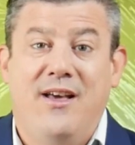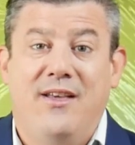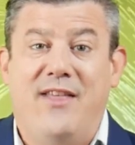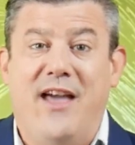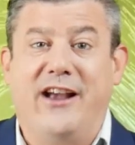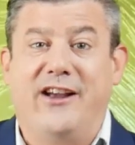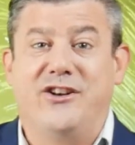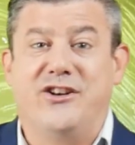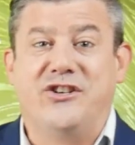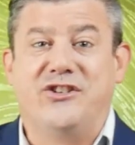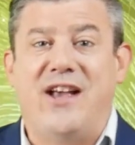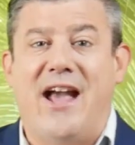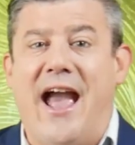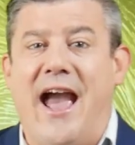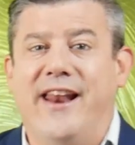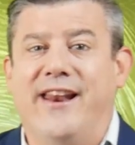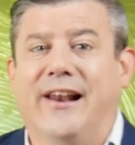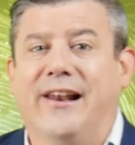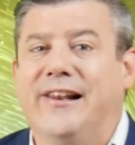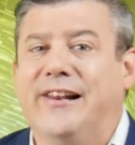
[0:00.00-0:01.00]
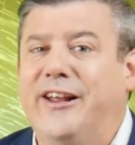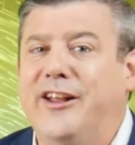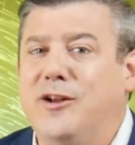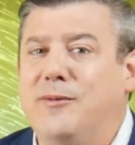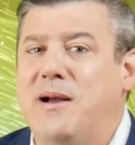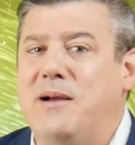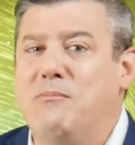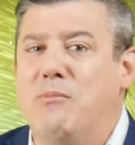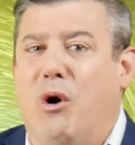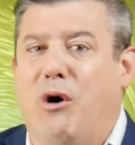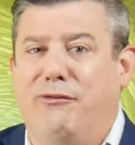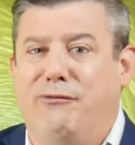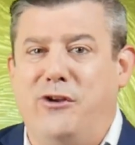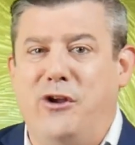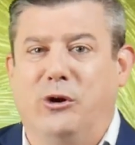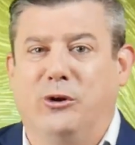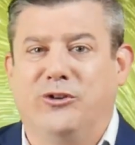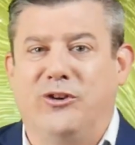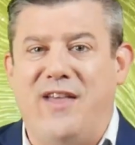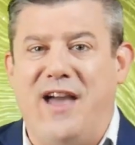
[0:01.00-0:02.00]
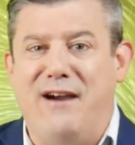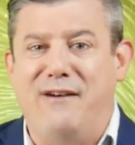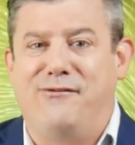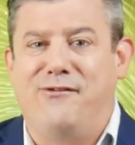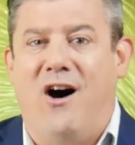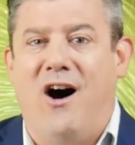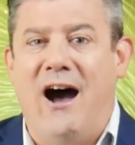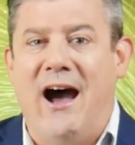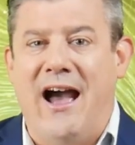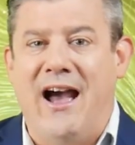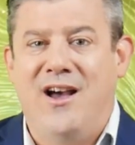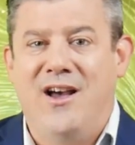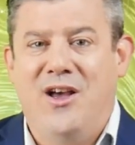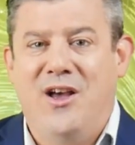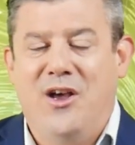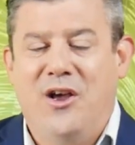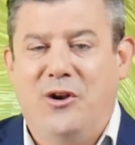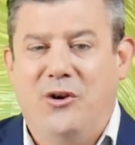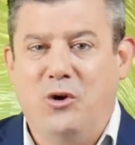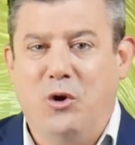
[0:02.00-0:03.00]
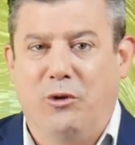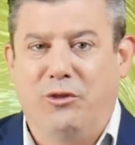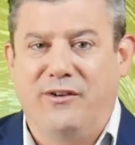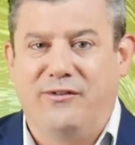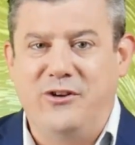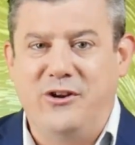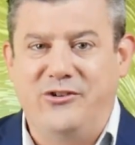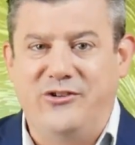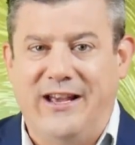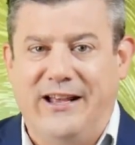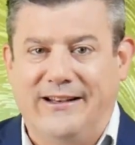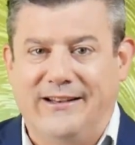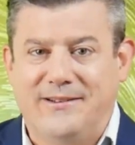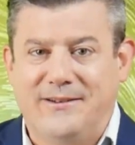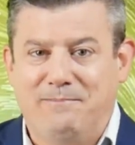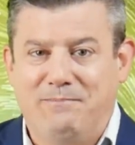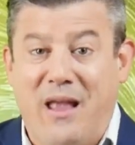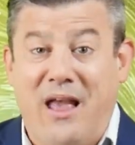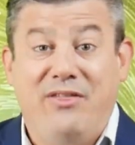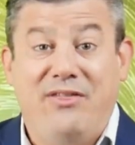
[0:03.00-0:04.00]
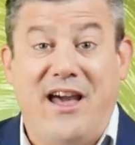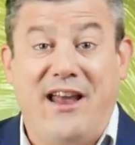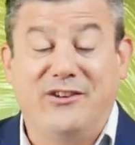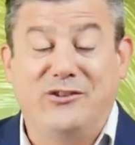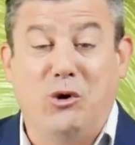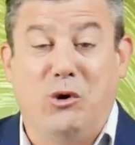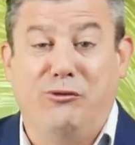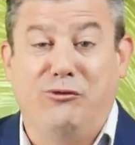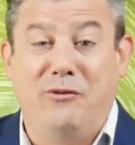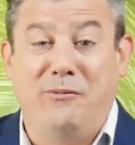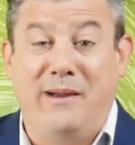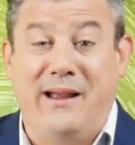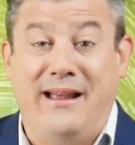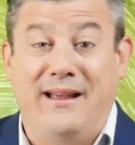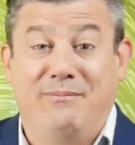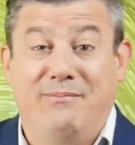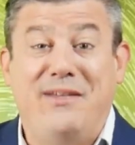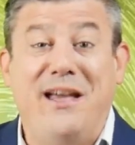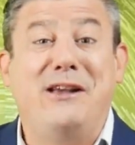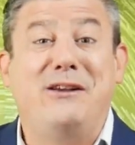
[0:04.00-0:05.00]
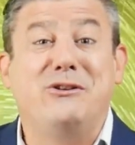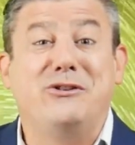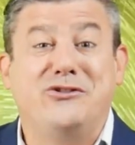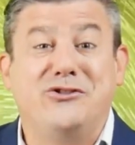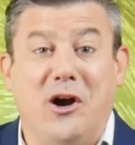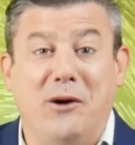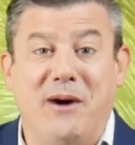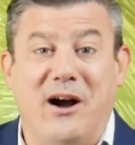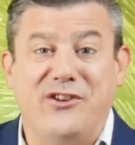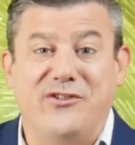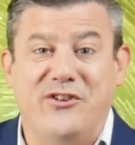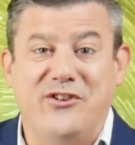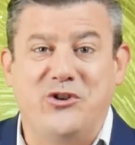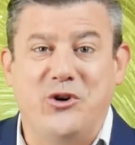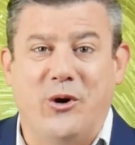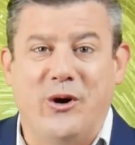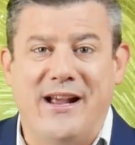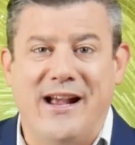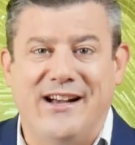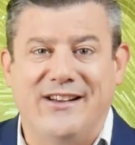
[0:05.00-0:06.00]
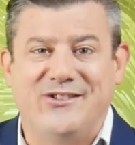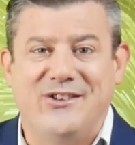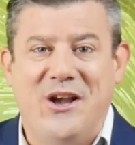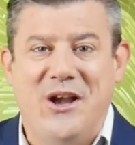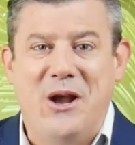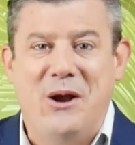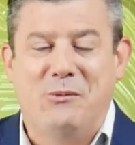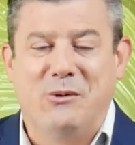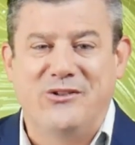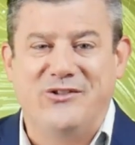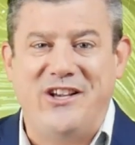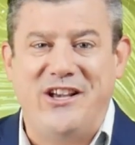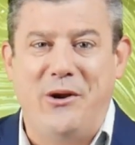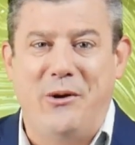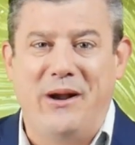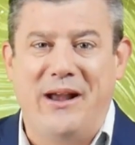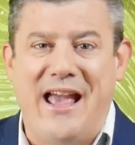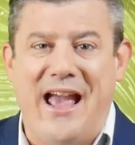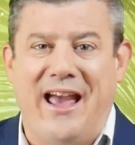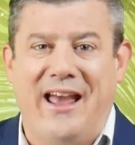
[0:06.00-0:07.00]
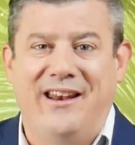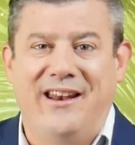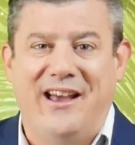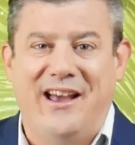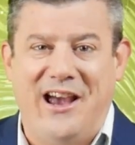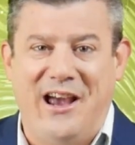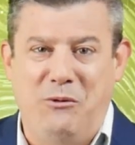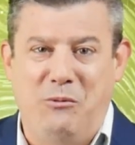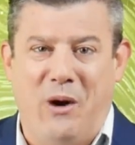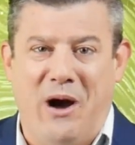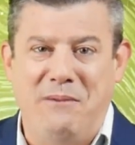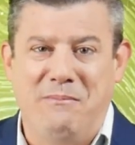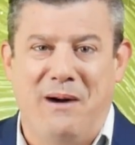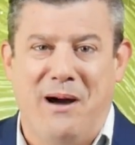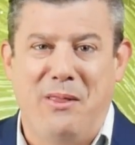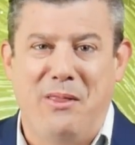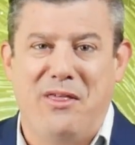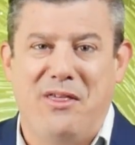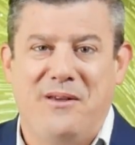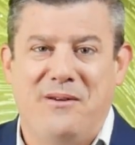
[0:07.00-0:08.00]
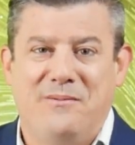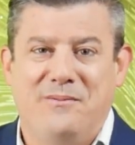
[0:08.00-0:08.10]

that could just add a little bit more fuel to that fire north of New Zealand. That is all from me. Thank you so much for joining us. We'll see you again in 1 month.